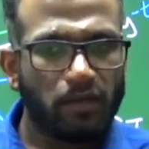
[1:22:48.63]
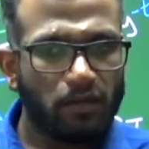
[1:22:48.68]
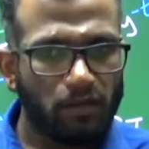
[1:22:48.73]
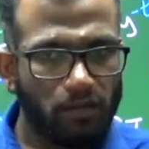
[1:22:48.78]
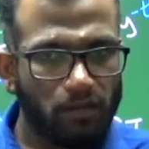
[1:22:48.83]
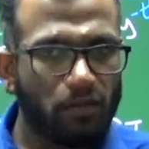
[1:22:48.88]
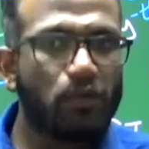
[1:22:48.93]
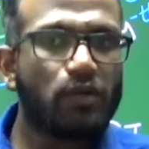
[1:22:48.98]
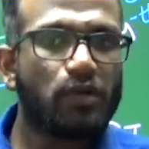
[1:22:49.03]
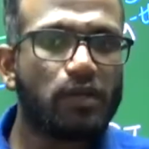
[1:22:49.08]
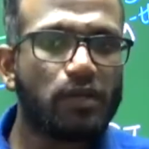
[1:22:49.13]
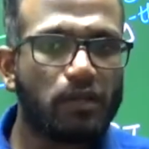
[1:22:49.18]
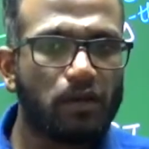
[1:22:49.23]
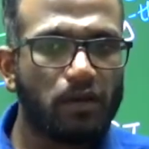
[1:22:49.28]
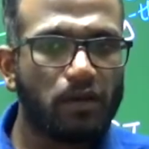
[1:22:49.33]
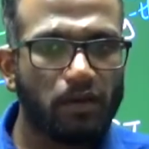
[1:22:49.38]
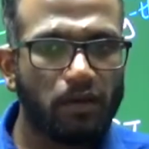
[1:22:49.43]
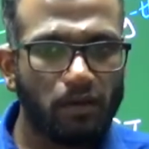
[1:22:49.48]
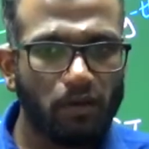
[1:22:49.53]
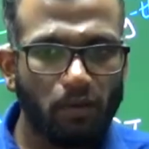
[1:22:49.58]
Not
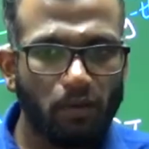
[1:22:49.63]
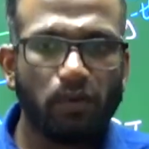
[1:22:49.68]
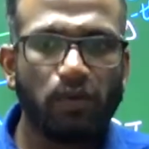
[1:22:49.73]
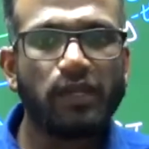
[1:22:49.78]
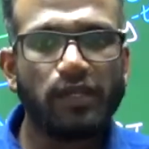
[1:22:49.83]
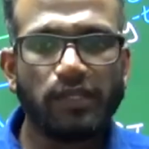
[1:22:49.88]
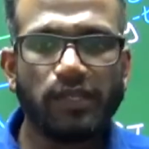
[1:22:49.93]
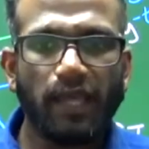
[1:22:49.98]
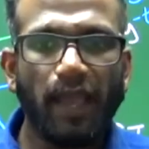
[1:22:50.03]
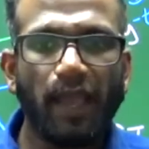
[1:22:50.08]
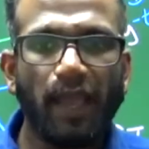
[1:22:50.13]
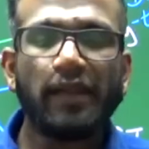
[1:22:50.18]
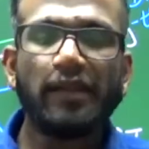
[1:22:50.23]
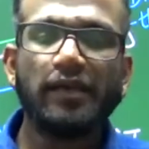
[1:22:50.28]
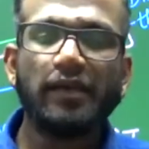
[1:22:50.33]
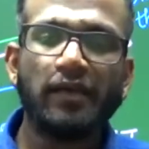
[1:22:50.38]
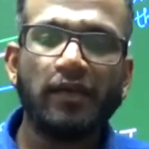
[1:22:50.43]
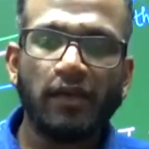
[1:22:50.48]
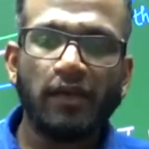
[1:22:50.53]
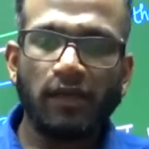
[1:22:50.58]
only
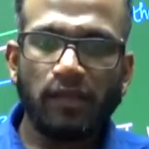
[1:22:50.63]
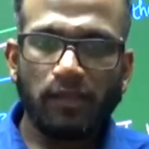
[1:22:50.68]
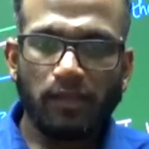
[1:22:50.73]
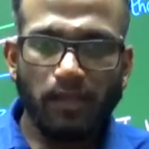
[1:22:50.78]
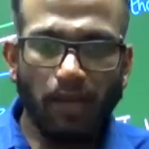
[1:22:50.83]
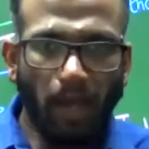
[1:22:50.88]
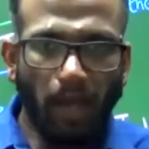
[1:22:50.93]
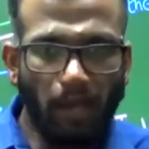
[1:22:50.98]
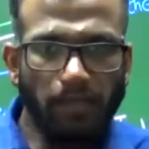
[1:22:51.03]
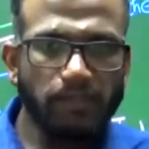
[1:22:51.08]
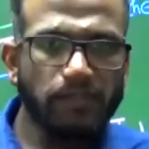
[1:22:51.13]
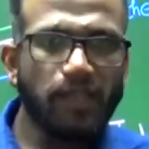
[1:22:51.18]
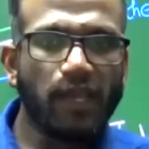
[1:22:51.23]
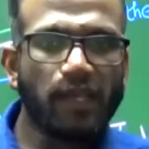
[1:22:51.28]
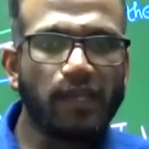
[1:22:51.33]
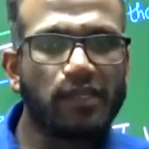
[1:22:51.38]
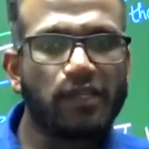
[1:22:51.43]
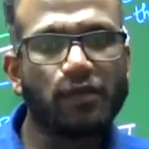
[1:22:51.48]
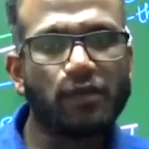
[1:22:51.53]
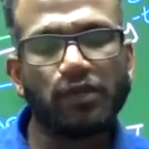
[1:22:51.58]
that, the Isaac
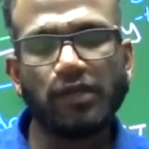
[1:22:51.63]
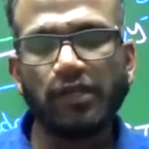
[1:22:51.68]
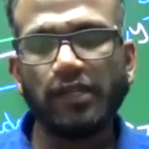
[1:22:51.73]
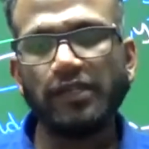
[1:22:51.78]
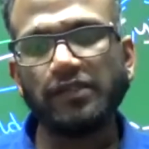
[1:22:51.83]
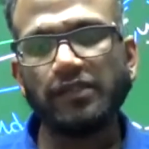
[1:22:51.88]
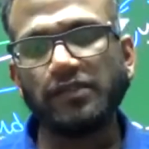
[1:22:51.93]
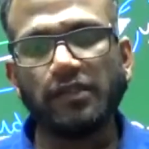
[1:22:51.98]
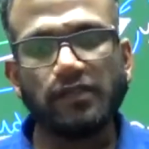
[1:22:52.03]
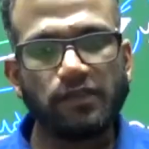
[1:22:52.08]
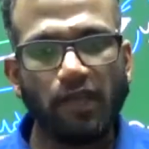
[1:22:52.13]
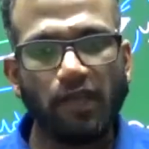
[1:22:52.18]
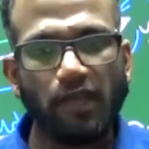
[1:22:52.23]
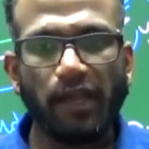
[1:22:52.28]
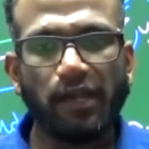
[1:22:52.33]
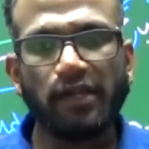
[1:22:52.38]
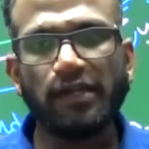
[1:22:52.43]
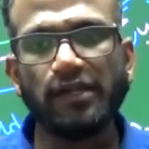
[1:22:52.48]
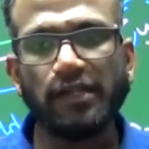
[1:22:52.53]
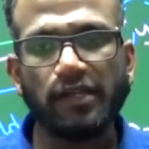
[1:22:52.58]
Newton is the
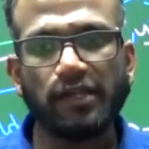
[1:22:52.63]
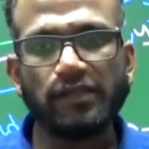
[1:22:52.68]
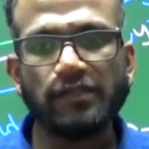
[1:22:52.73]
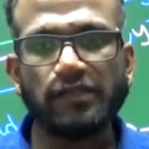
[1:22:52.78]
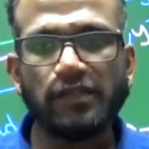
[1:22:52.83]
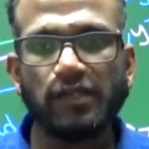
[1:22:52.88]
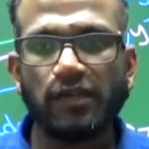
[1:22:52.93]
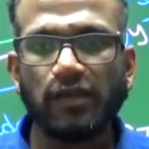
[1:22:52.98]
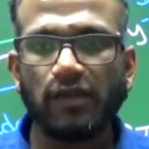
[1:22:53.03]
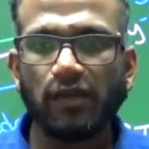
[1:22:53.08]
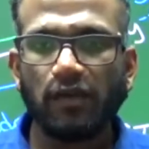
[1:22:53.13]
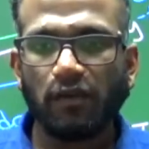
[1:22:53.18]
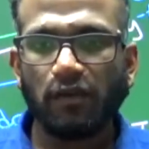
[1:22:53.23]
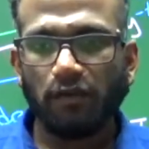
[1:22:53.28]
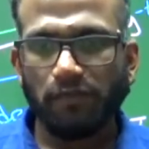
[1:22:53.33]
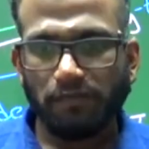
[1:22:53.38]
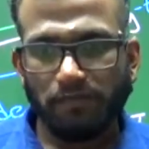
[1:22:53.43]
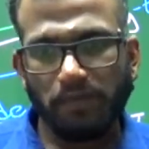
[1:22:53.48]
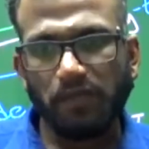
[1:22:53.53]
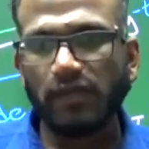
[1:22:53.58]
scientist
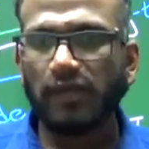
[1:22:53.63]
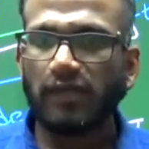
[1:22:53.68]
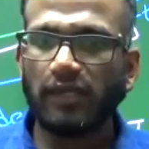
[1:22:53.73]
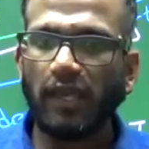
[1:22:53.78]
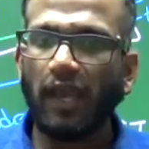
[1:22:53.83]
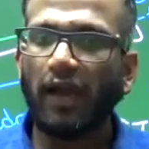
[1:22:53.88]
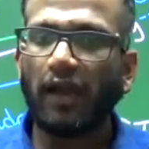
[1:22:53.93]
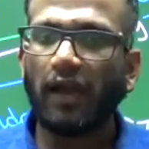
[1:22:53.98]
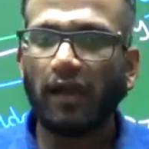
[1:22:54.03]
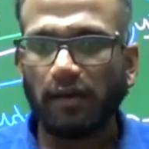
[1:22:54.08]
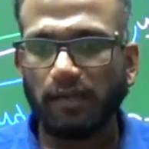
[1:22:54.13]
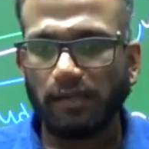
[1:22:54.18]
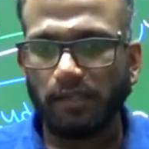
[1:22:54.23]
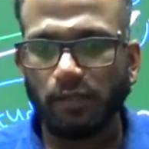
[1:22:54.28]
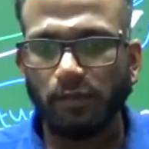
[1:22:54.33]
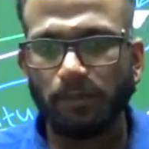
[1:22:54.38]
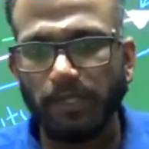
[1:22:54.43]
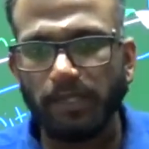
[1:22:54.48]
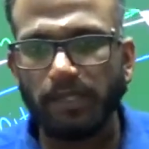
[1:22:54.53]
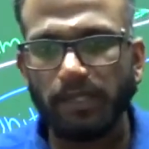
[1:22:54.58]
of the, yeah, you
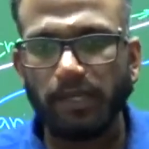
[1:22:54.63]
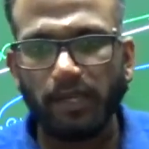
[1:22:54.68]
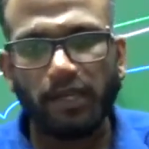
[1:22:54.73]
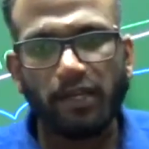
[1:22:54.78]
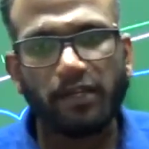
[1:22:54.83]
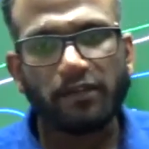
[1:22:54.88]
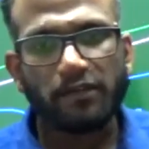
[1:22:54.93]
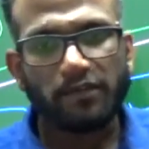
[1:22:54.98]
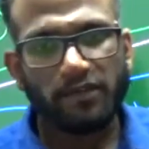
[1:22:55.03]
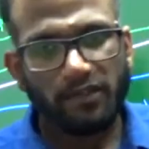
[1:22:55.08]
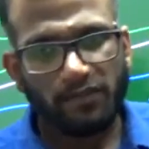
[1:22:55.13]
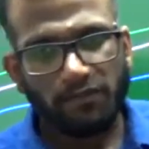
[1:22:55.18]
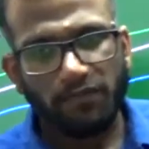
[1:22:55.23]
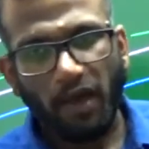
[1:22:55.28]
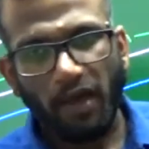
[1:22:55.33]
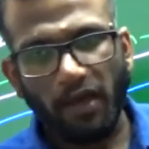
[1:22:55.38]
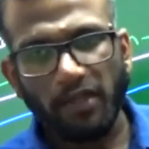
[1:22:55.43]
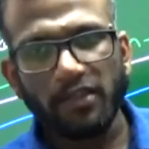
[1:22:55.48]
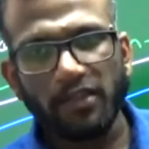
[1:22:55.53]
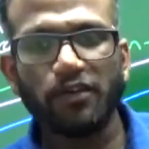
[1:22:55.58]
made correct, the
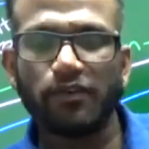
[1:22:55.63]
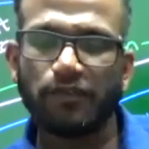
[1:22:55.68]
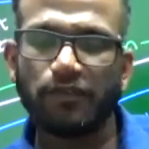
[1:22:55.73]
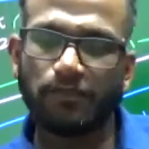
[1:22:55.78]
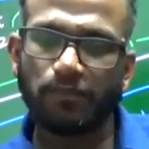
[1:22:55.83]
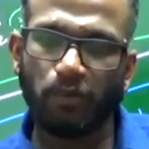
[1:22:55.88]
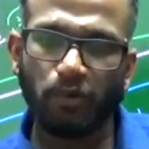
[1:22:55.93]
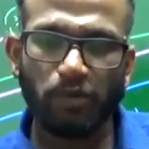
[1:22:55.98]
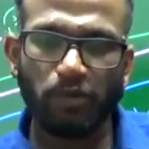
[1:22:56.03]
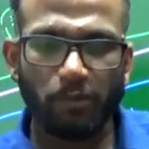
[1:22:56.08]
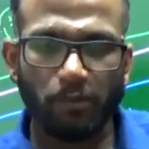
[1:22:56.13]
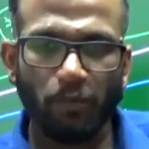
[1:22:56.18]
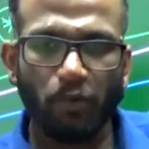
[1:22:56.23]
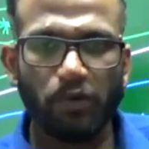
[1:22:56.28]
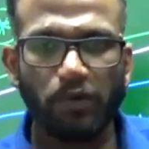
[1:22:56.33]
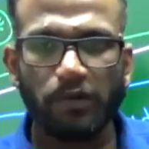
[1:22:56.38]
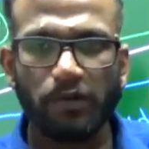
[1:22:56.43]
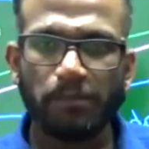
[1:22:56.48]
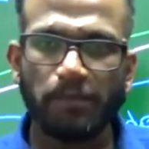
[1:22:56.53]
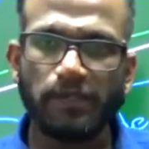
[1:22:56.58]
father of
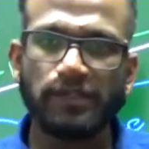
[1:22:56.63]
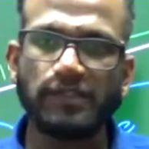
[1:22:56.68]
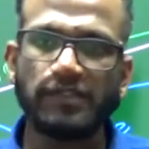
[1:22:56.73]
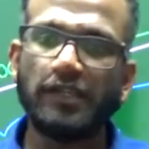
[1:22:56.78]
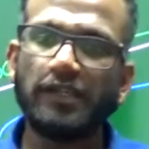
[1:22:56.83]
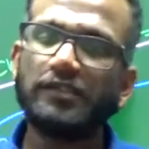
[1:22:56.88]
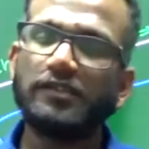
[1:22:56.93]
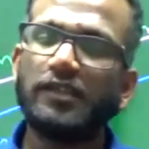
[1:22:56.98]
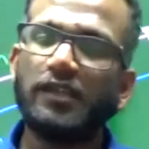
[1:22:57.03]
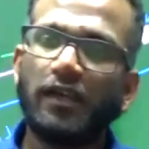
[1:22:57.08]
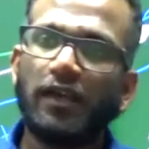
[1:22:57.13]
modern physics.